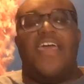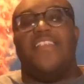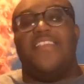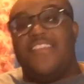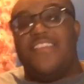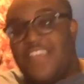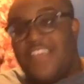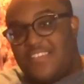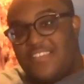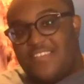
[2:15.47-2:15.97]

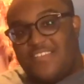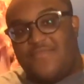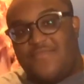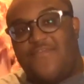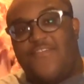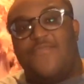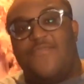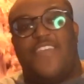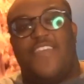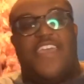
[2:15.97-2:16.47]
Next is
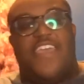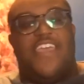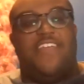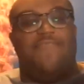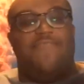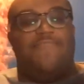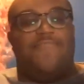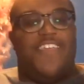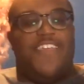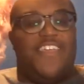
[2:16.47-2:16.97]
from the
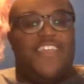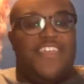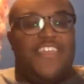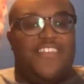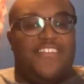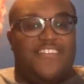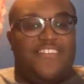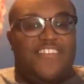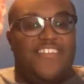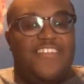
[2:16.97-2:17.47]
Aang Pang
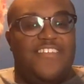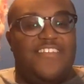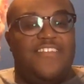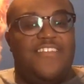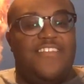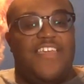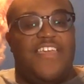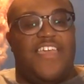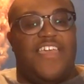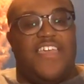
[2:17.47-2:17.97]
18,
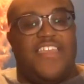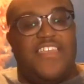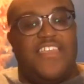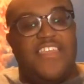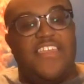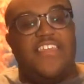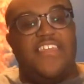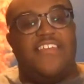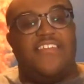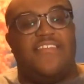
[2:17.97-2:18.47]
and
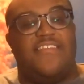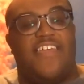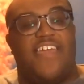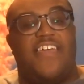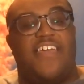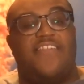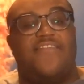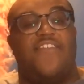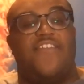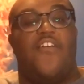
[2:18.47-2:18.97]
he has
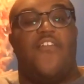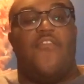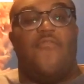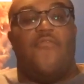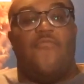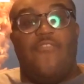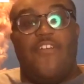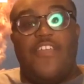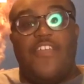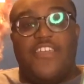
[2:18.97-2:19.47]
asked,
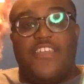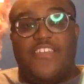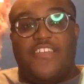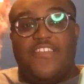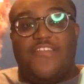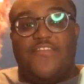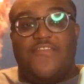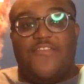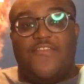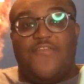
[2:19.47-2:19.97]
what
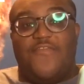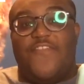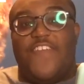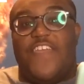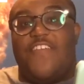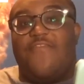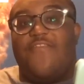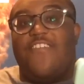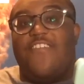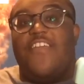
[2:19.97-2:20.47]
is your
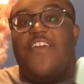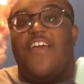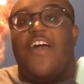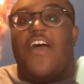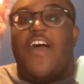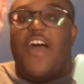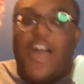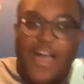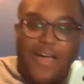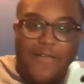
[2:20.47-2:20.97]
favorite
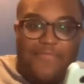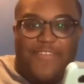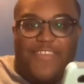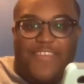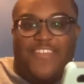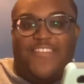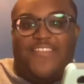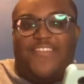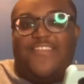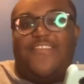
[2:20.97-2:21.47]

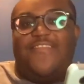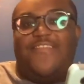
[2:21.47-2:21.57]
hobby?